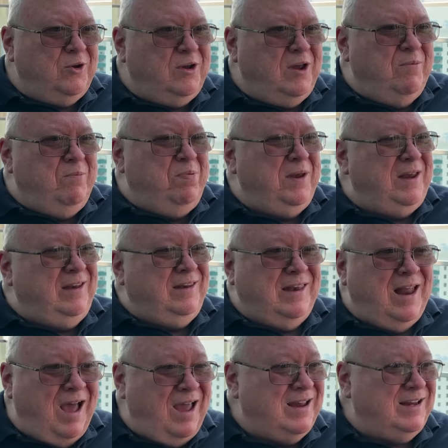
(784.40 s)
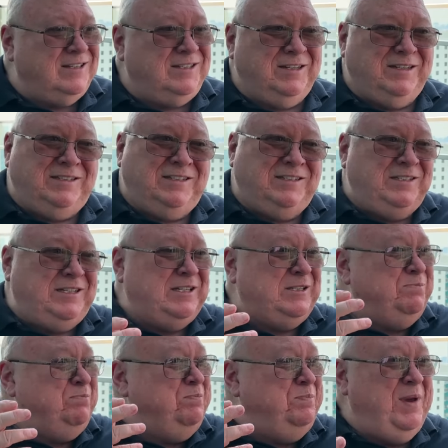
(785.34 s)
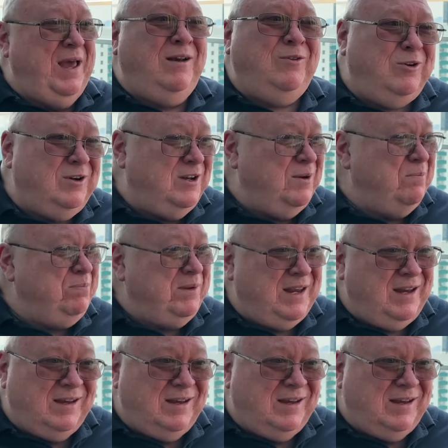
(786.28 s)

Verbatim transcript: can be nice. It's just better to be